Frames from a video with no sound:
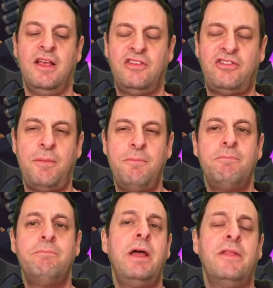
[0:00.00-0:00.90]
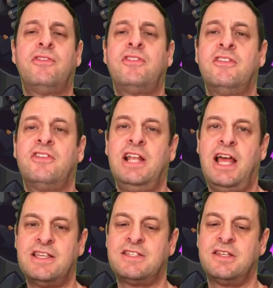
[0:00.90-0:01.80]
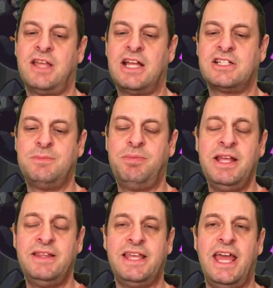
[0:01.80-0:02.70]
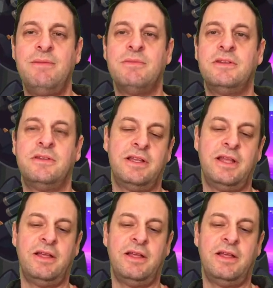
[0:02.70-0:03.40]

some months since I last actually played the game and